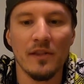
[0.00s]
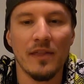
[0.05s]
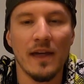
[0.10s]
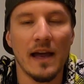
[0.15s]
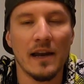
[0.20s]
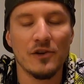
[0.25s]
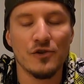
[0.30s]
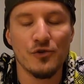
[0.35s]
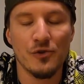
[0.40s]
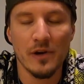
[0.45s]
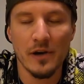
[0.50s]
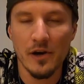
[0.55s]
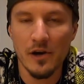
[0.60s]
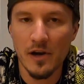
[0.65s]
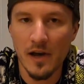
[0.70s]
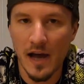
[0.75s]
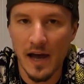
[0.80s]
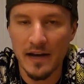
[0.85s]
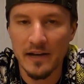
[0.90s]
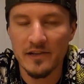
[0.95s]
that trigger
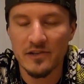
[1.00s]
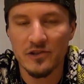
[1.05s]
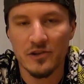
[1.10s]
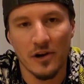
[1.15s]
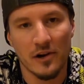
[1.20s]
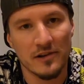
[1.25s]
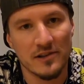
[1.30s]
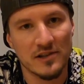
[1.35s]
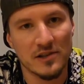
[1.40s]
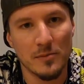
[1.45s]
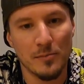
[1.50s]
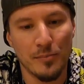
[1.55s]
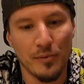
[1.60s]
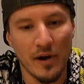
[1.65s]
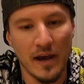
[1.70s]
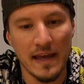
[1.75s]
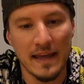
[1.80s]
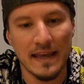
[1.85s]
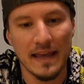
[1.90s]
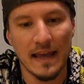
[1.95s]
kind of starts to
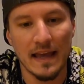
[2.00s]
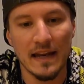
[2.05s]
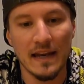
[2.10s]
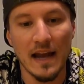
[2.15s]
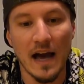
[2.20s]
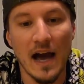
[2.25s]
break in.